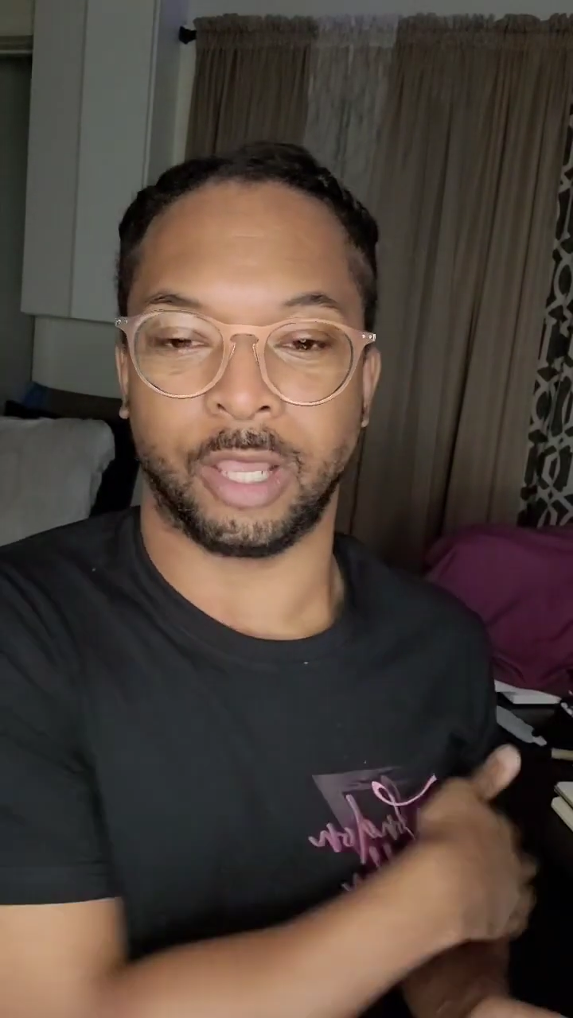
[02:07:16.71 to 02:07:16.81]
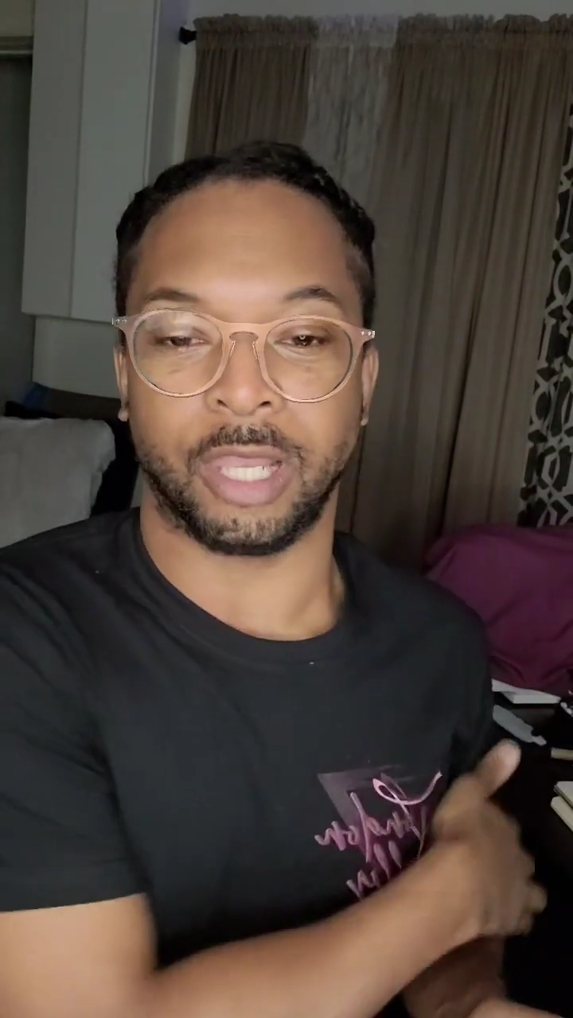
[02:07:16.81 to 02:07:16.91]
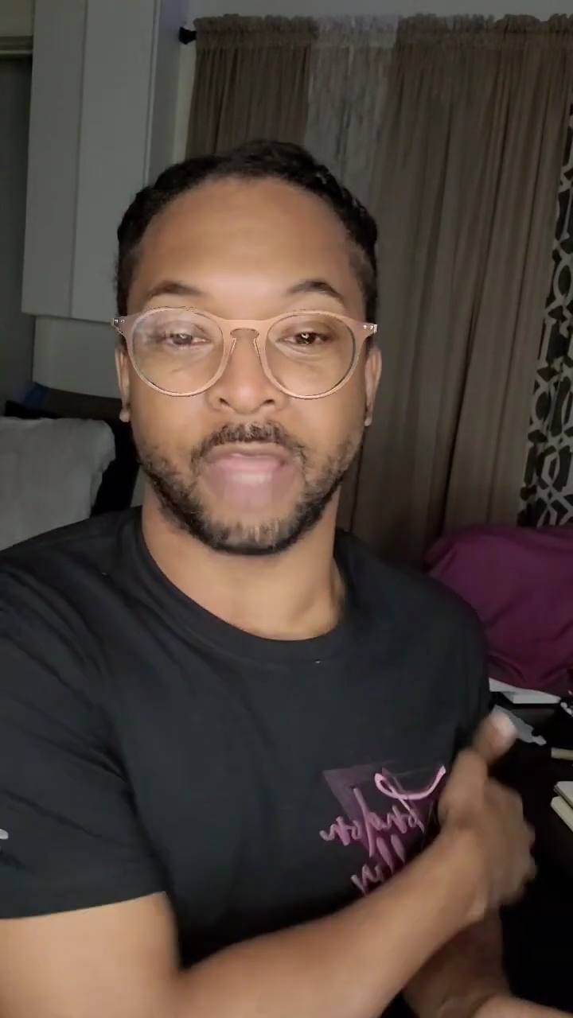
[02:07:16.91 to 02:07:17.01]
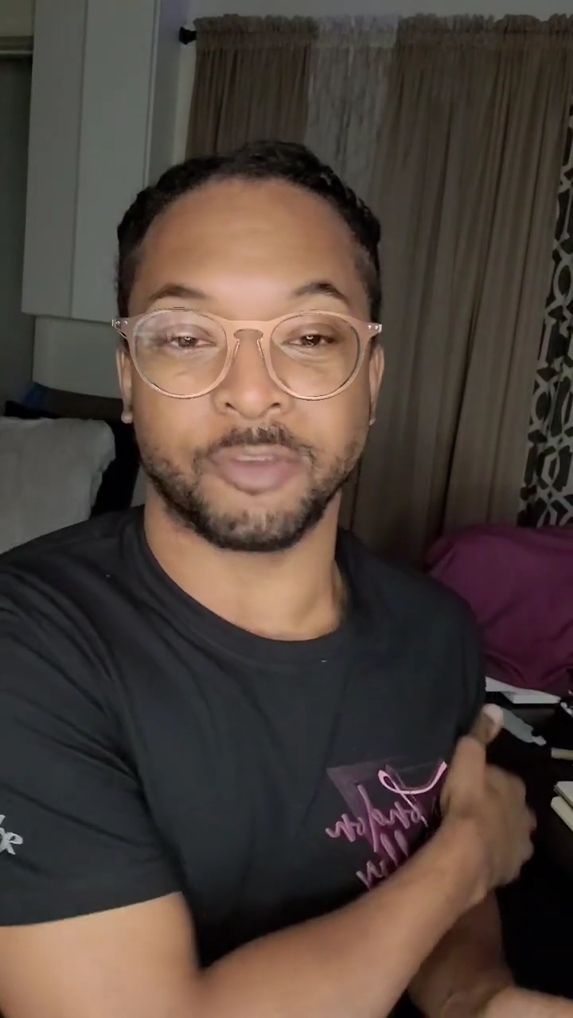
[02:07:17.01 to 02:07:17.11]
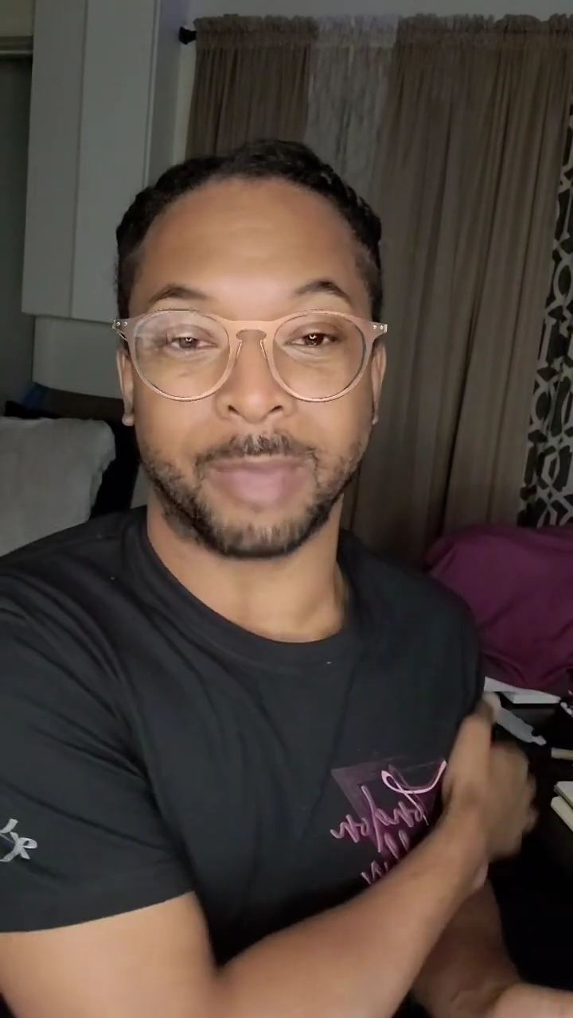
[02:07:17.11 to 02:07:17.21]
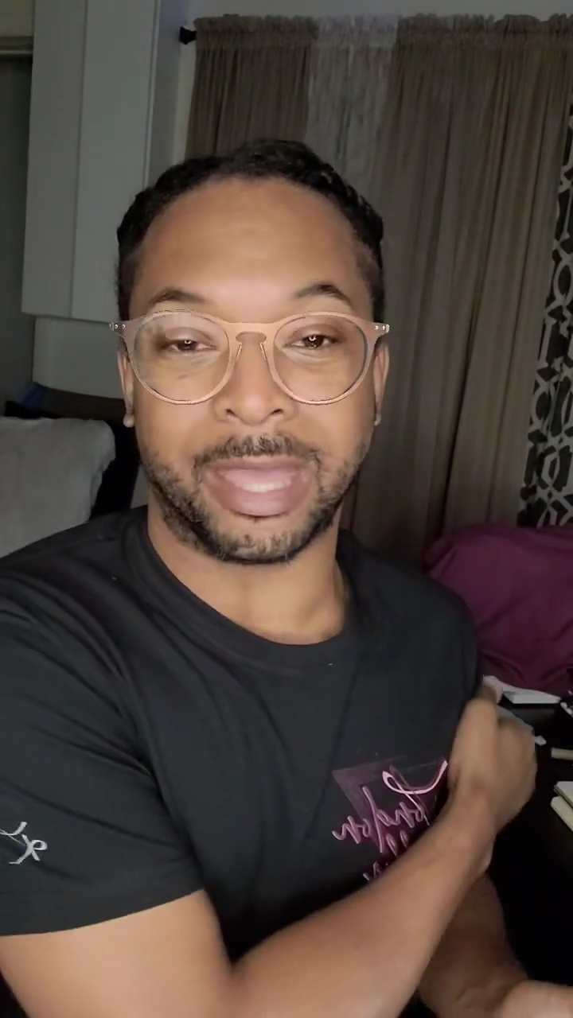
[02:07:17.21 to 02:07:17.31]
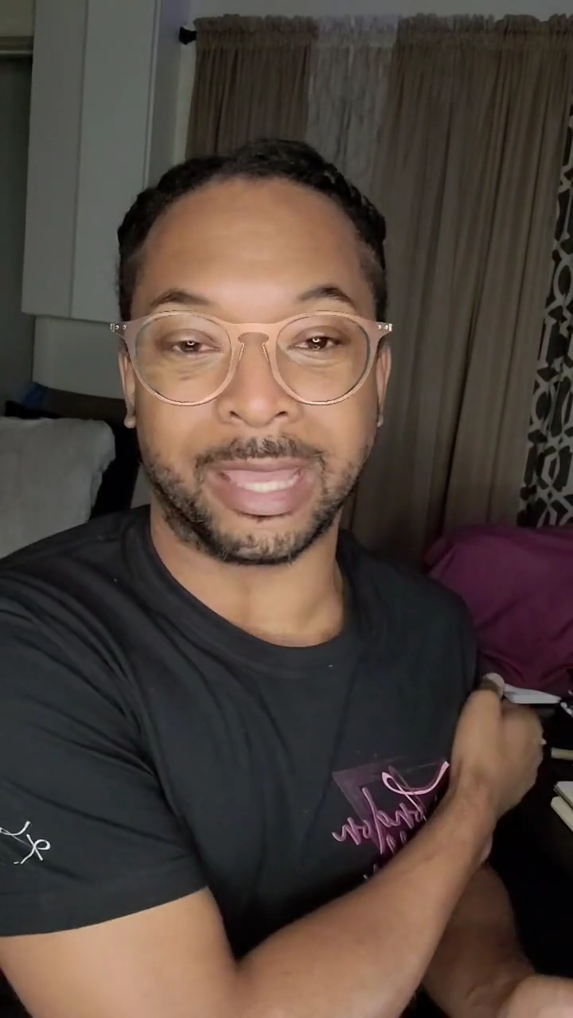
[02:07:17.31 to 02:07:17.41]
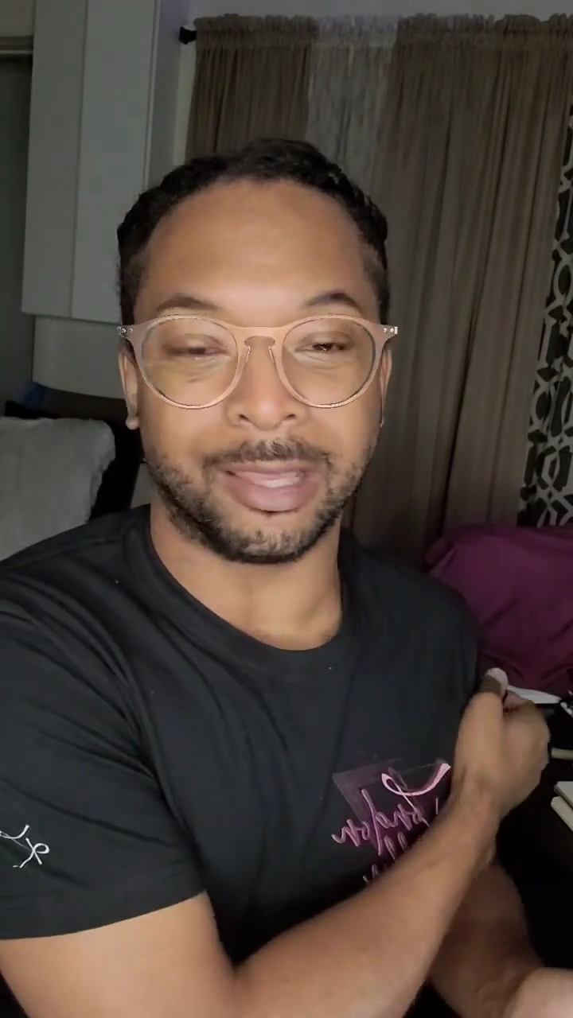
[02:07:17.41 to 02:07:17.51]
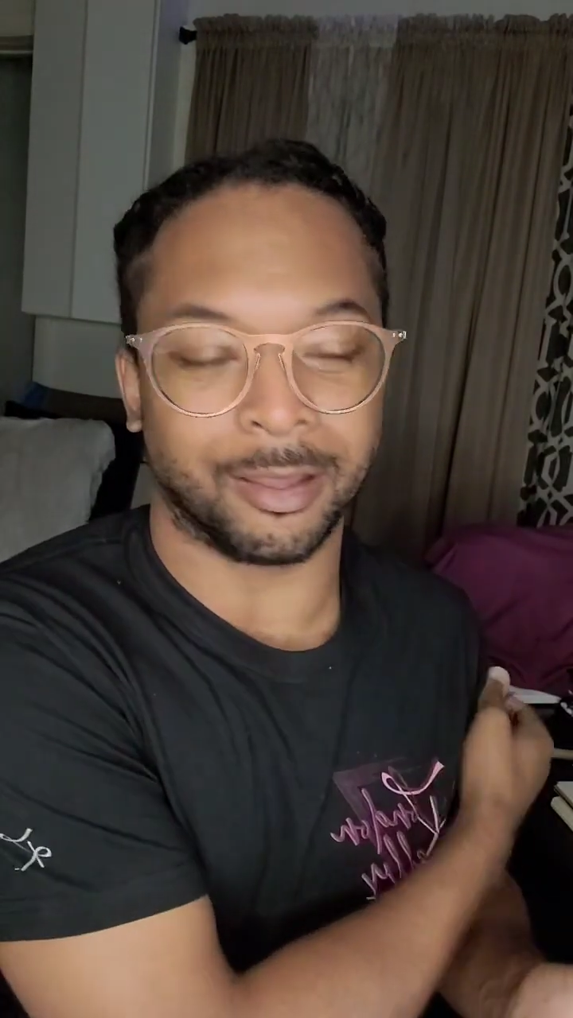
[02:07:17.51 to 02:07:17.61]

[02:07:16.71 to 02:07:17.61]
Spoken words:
Love you, bye.